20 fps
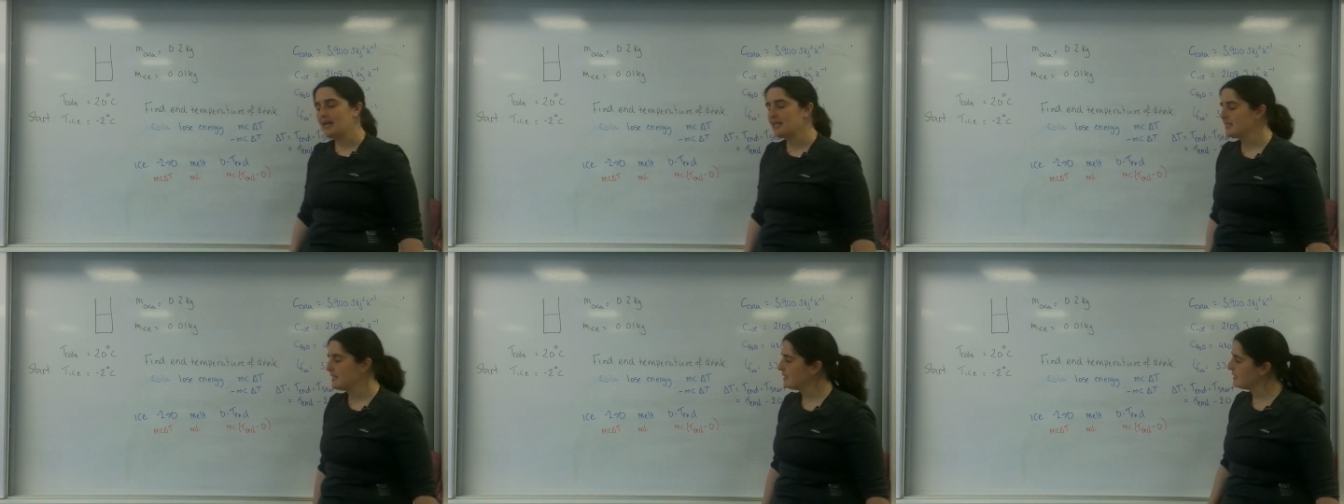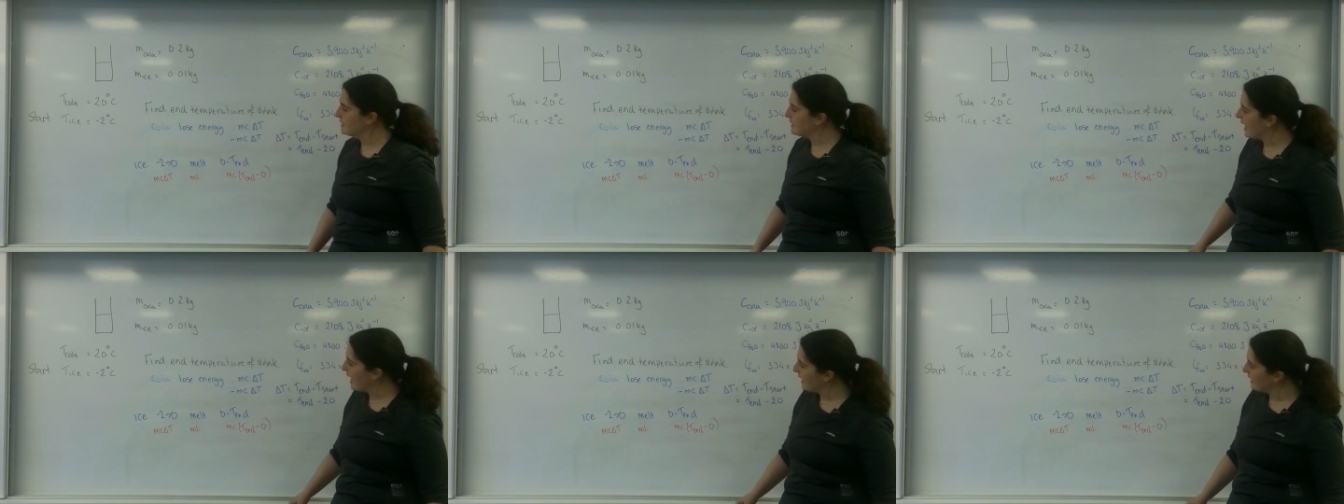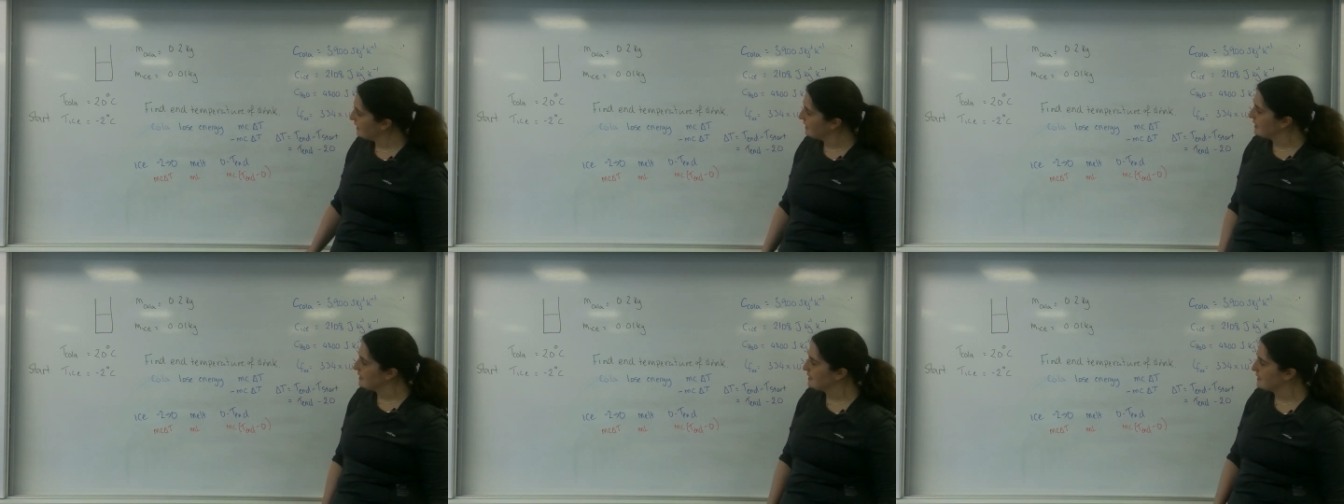is
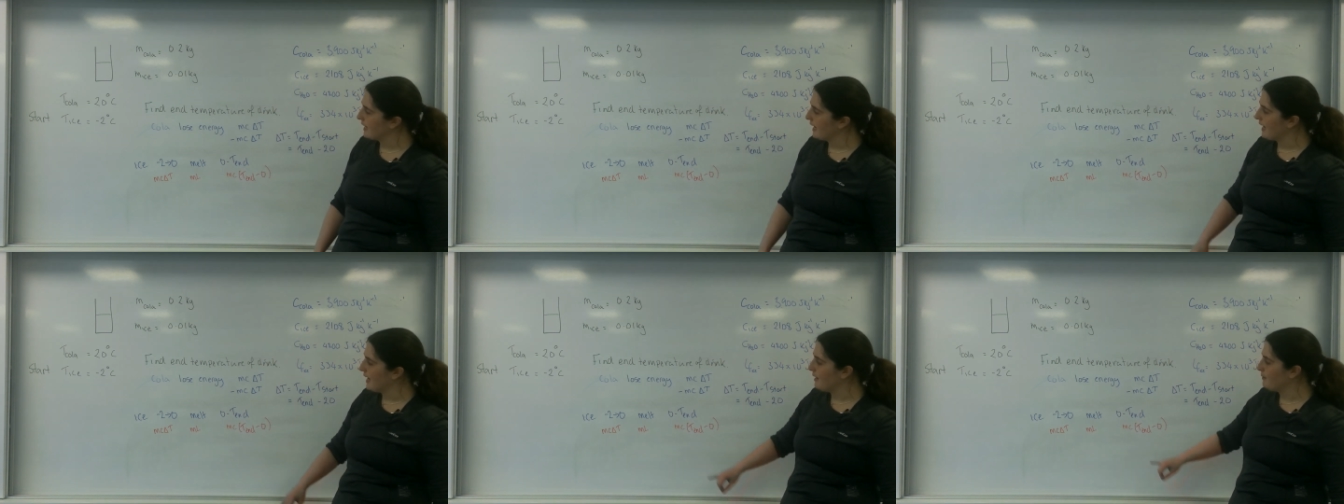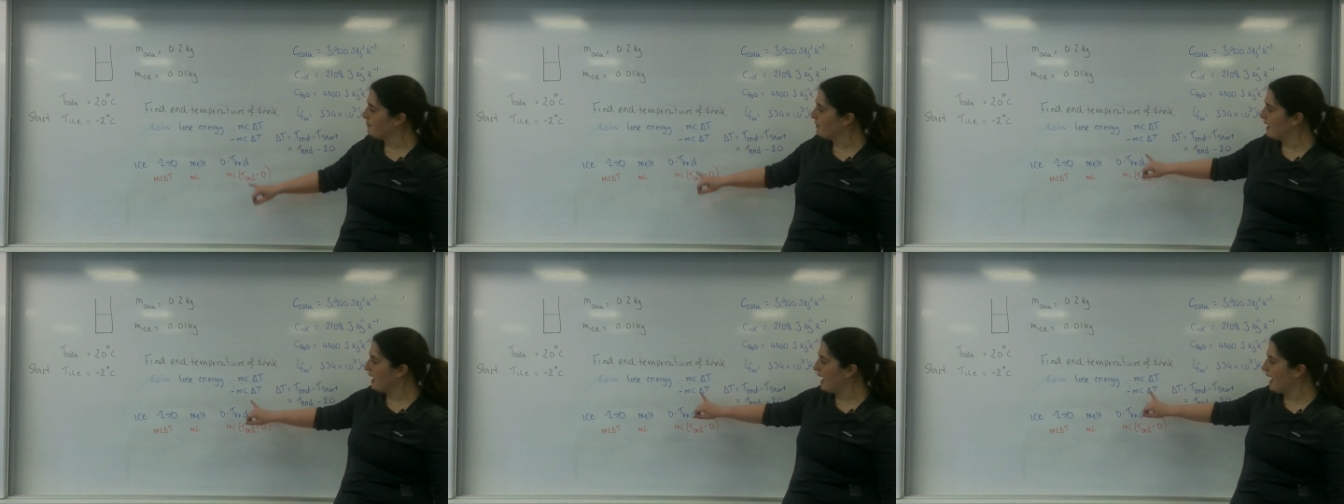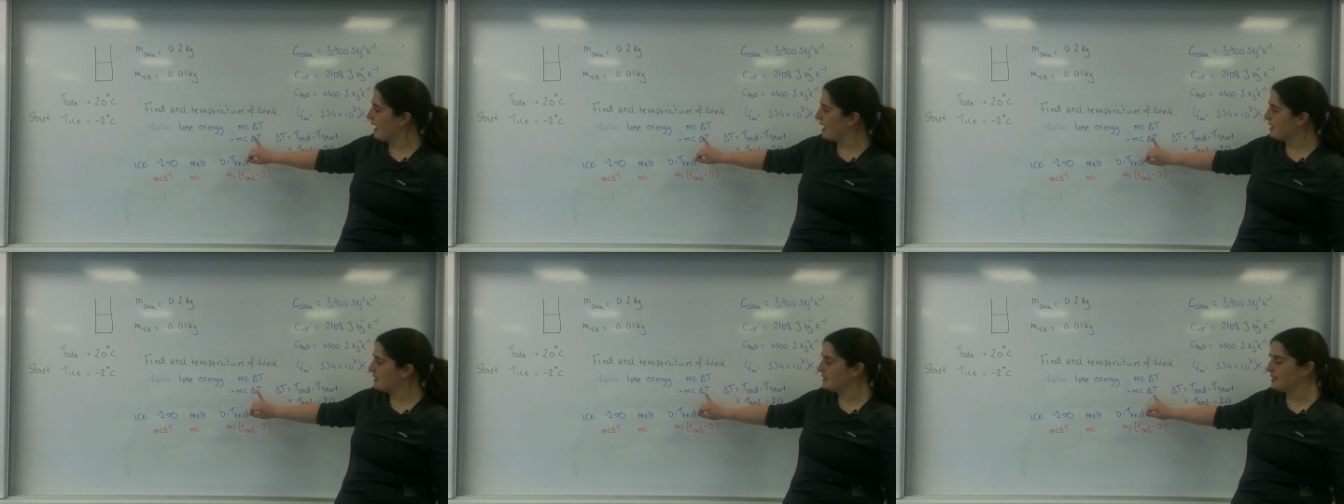exactly the same
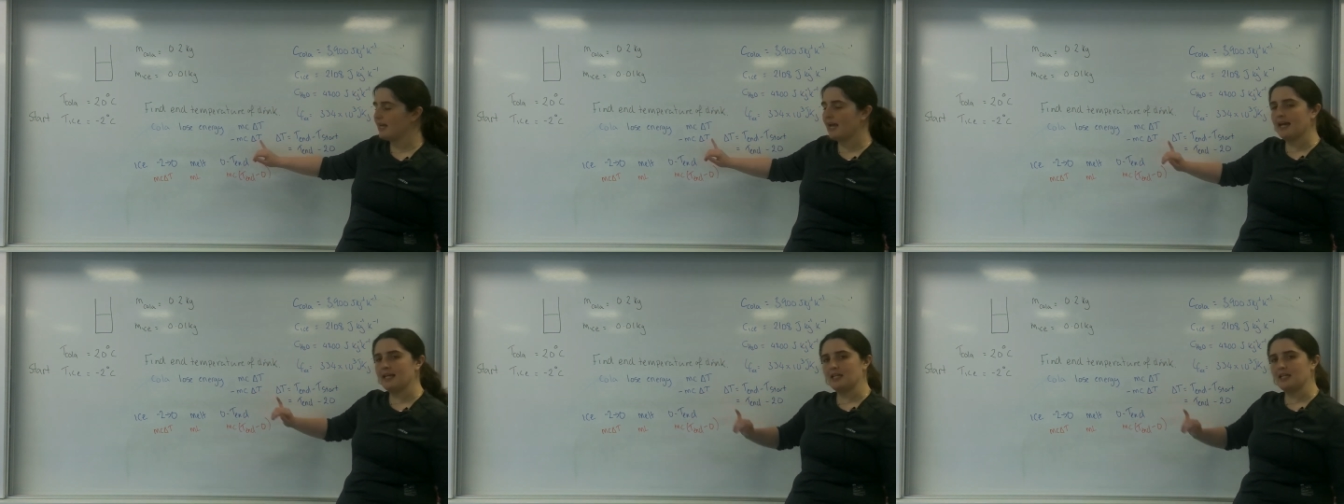as the